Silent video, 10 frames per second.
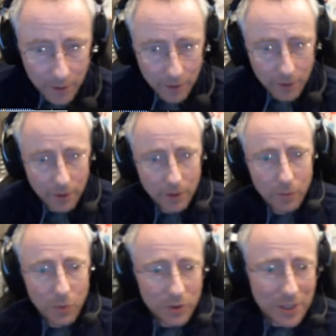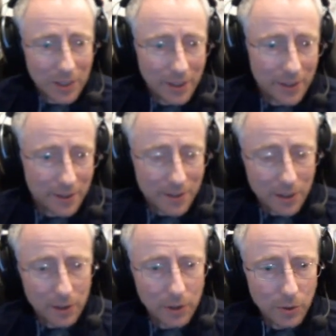Worlds Collide deck,
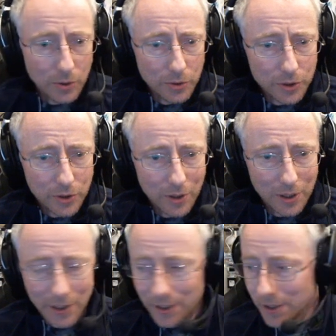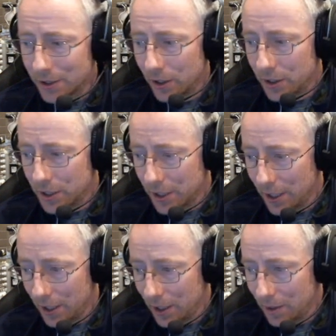Logo Star Alliance
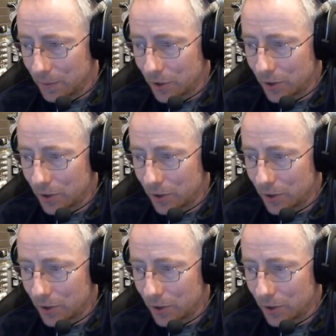Untamed.